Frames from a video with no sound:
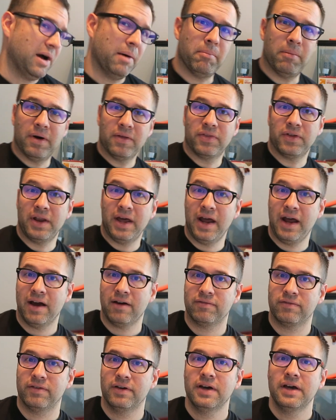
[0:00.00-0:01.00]
A month and a
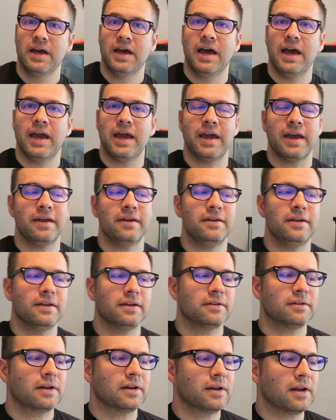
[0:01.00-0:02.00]
half. And
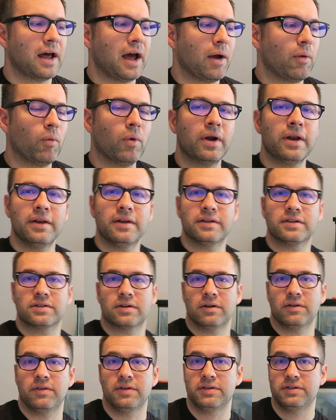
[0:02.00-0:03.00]
I wanted to
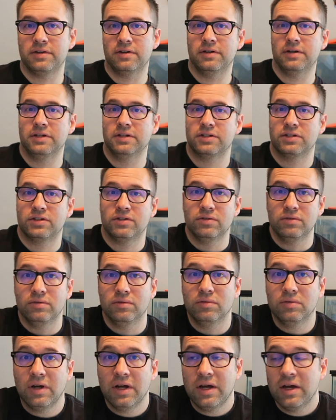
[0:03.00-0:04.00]
start this series
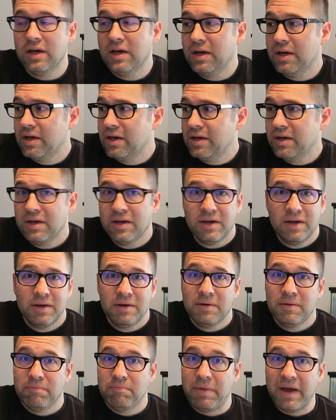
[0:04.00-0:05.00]
to
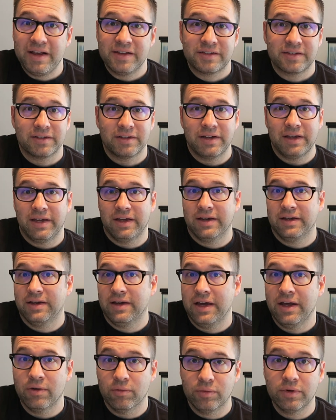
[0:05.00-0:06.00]
basically
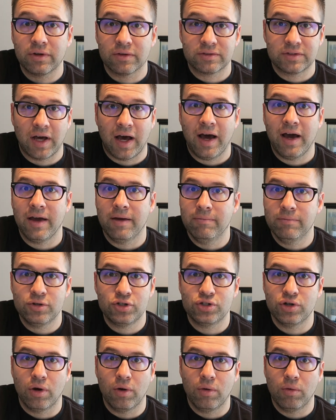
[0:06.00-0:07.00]
in real time
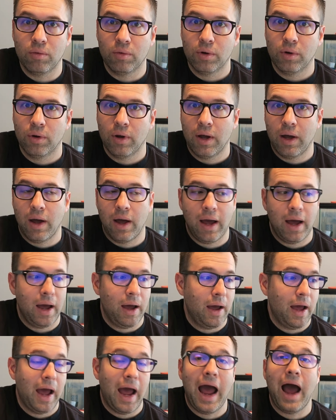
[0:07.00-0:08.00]
show
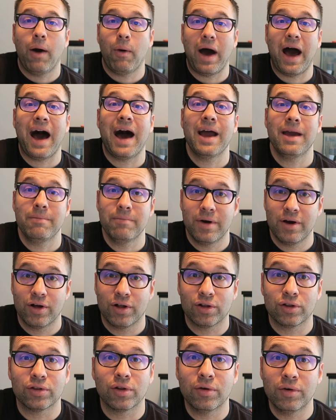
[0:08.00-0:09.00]
how I'm
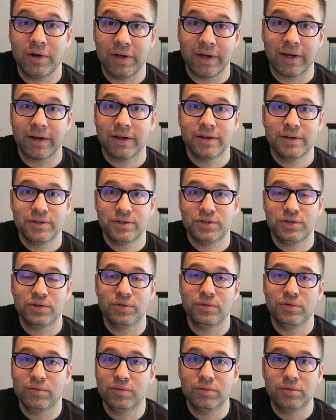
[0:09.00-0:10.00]
learning
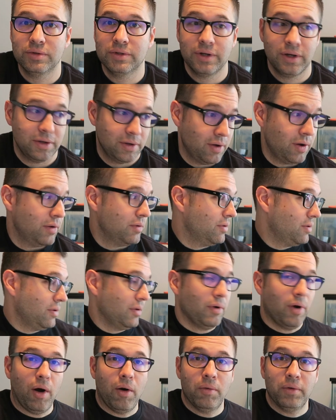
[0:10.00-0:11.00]
to
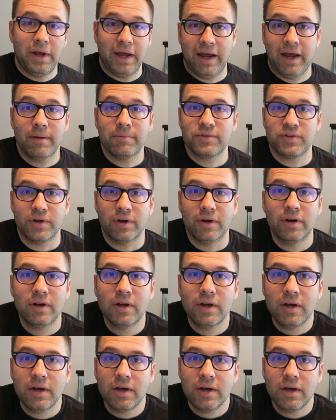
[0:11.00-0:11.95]
own a hamster